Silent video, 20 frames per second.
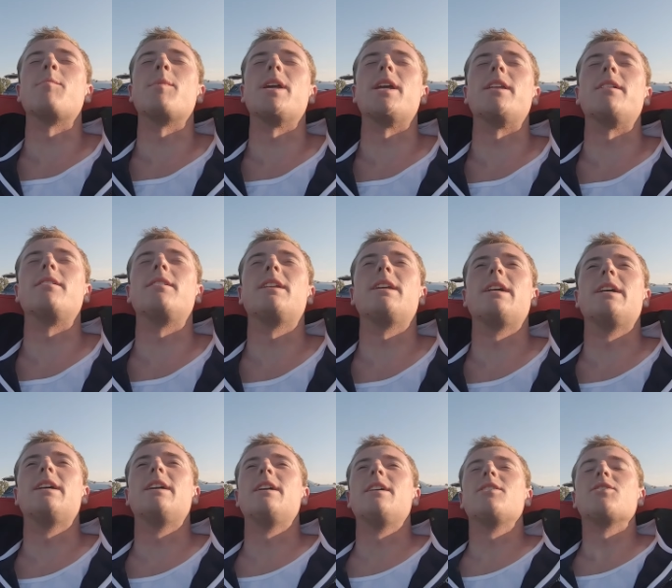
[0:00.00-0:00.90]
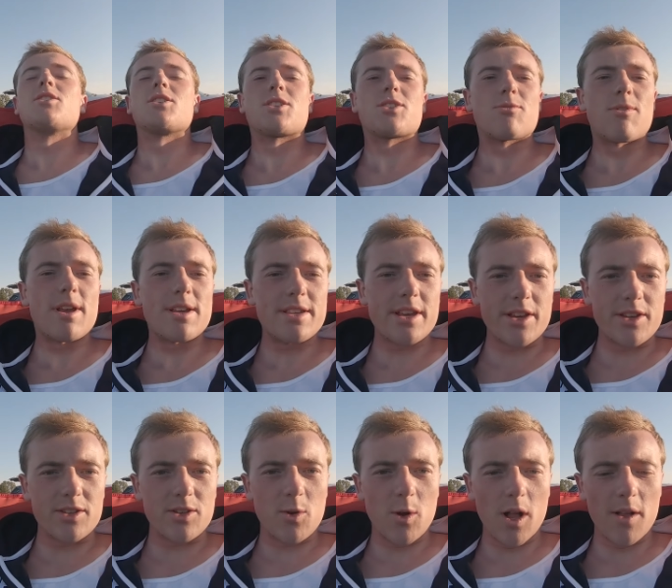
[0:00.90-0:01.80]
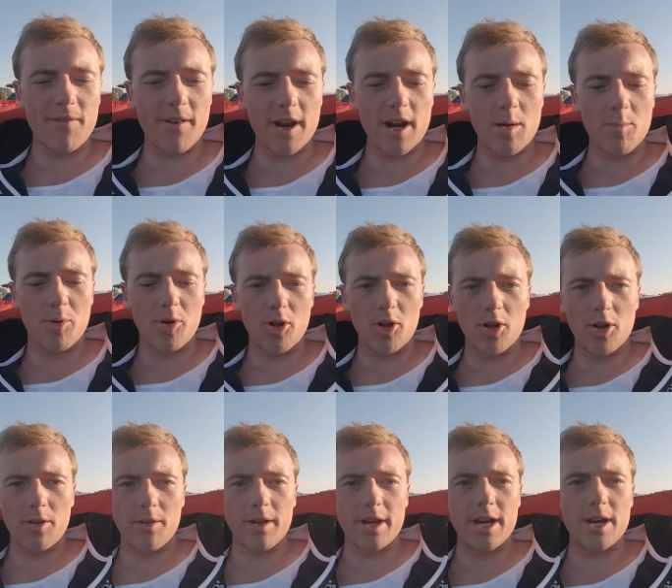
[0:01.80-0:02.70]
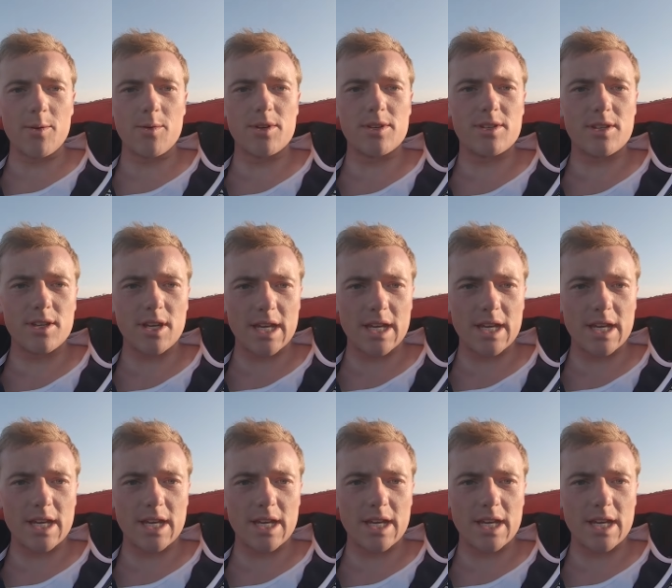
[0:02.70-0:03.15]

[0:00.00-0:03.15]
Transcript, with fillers: I mean, this is the race I qualified on pole, and it was,